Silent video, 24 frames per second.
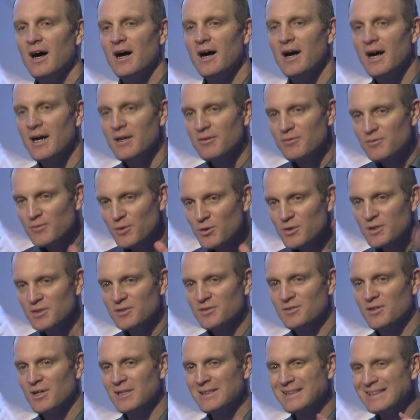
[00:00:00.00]
I
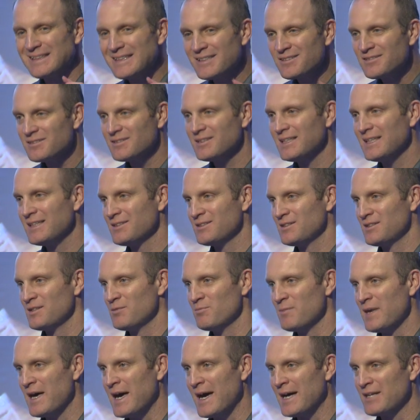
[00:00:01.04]
focus on listening to the
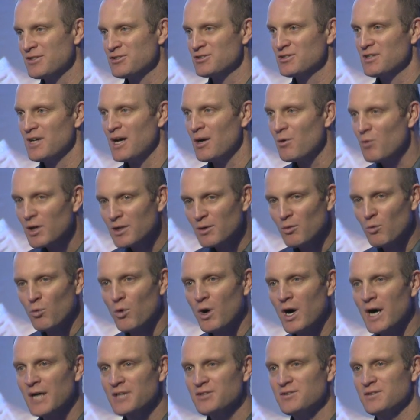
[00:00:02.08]
match. I want to
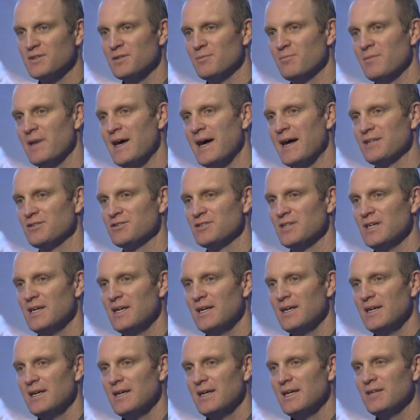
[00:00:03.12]
watch the match.
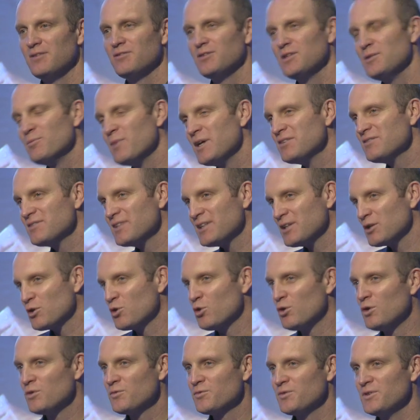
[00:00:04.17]
And so you might set a
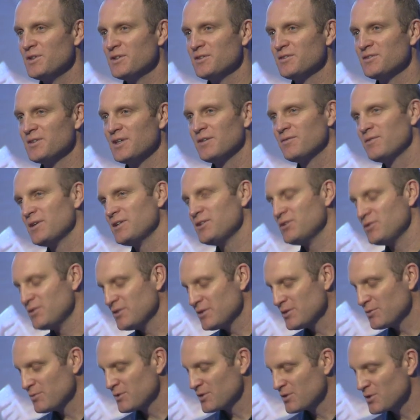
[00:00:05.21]
goal for yourself. I do
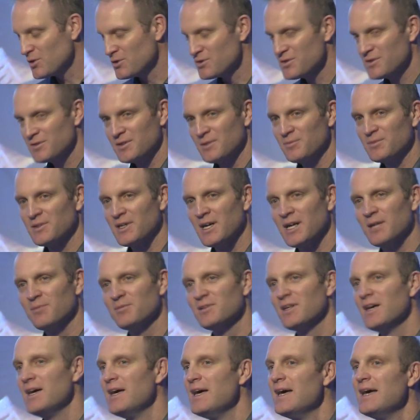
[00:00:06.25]
this with coaches
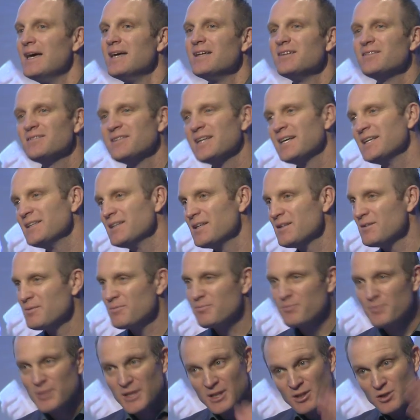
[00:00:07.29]
sometimes.
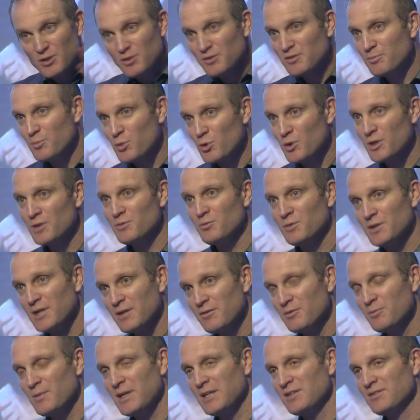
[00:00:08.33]
Pick your sport,
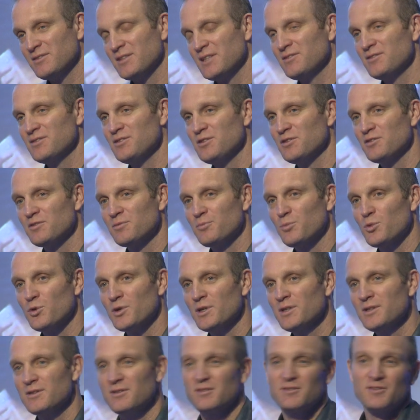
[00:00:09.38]
whatever makes sense in your
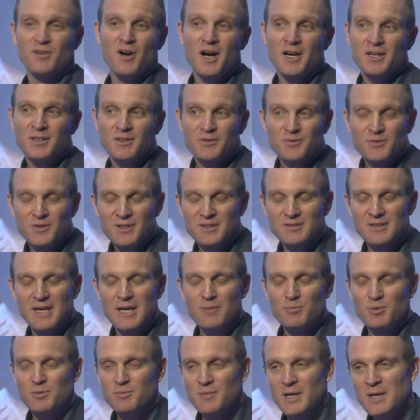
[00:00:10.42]
sport. And soccer, for
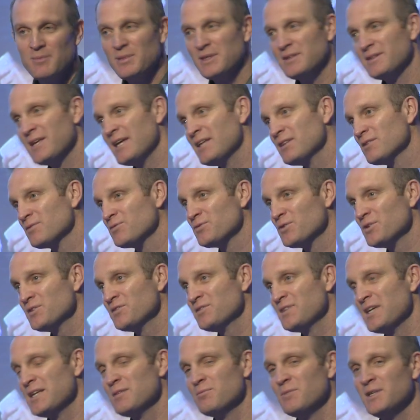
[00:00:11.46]
example, might be take the
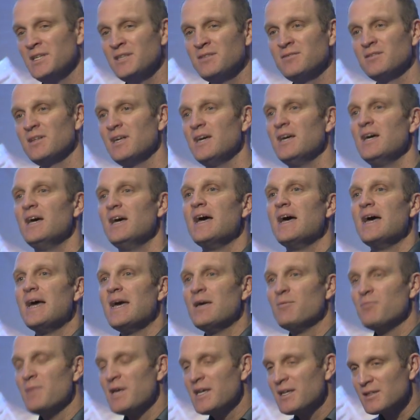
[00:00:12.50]
first 10 minutes
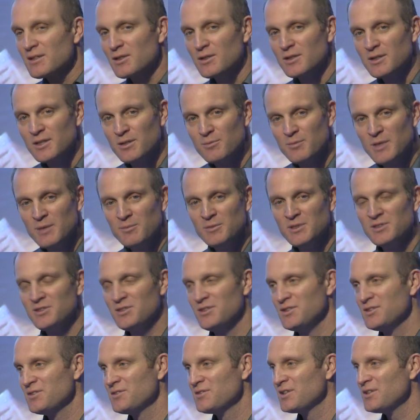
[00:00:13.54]
and make a commitment
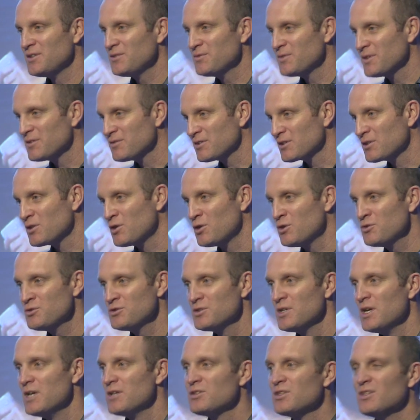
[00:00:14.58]
to yourself as a
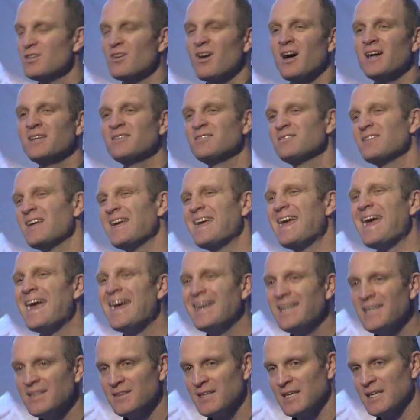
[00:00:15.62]
coach to not say
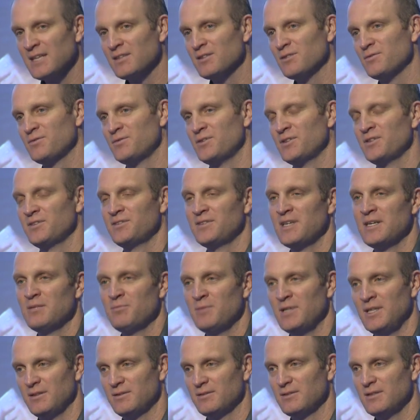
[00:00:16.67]
anything in the first 10
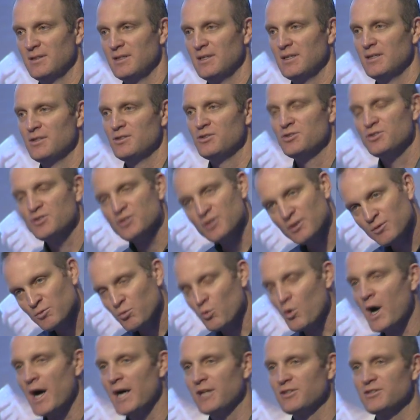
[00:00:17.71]
minutes. Just
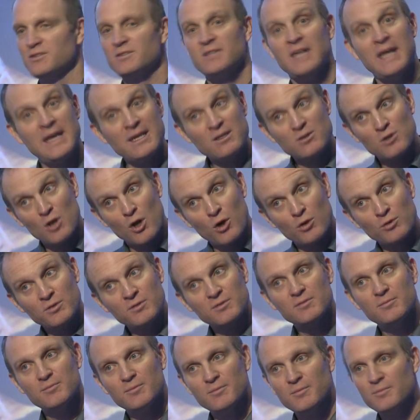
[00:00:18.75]
watch. Take
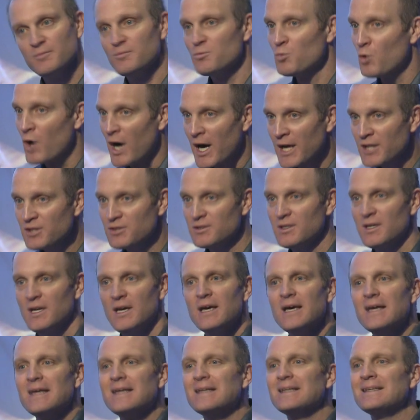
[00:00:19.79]
notes. Watch.
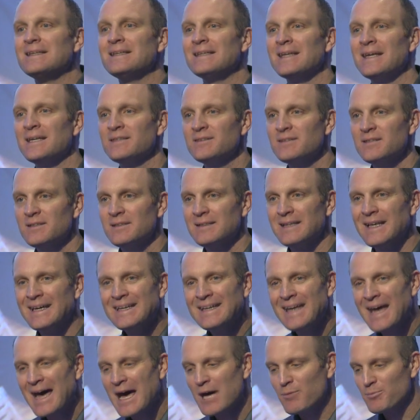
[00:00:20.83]
Let
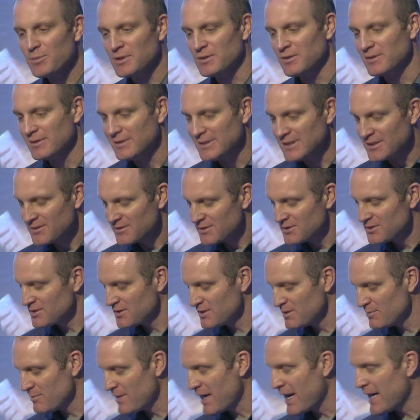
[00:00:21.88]
it happen. Listen to
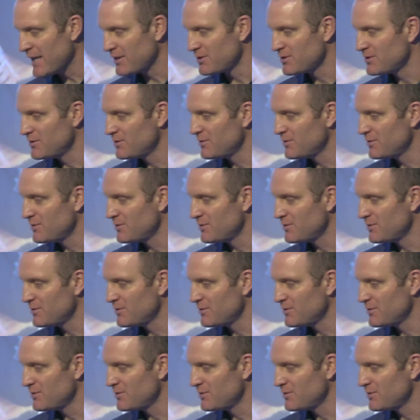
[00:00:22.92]
the match,